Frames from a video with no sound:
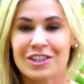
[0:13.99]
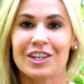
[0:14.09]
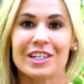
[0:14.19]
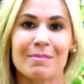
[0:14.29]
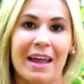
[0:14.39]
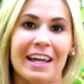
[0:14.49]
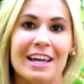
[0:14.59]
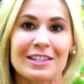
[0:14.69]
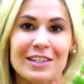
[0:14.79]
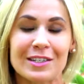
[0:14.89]
She is my
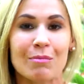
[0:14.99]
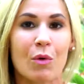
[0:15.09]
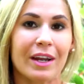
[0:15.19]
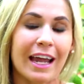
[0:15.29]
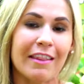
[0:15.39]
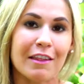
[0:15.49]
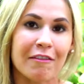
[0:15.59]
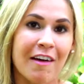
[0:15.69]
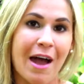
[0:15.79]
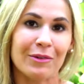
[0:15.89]
guest this morning and
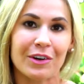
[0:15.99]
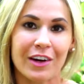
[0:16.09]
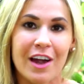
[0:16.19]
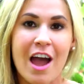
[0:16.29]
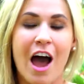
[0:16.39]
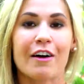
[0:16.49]
the founder